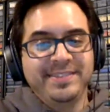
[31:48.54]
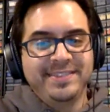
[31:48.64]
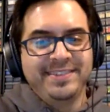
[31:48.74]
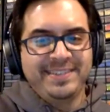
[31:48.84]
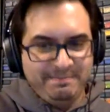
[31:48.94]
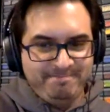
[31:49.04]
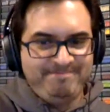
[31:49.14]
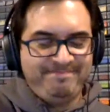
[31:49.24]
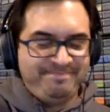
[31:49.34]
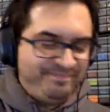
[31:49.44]
Magnet
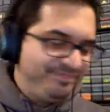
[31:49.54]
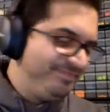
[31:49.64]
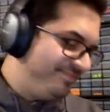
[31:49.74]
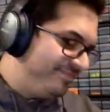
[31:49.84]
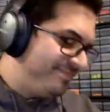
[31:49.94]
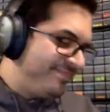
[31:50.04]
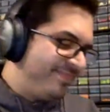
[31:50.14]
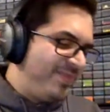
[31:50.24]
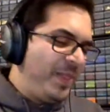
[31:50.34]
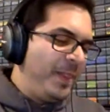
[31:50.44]
flipper.
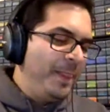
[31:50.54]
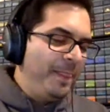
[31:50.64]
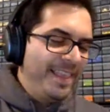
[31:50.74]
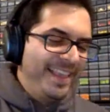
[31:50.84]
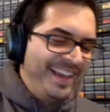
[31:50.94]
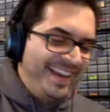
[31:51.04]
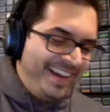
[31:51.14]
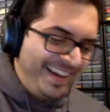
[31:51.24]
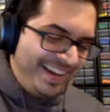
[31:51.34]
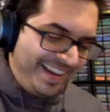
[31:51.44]
Hashtag loves
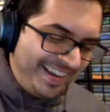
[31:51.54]
us.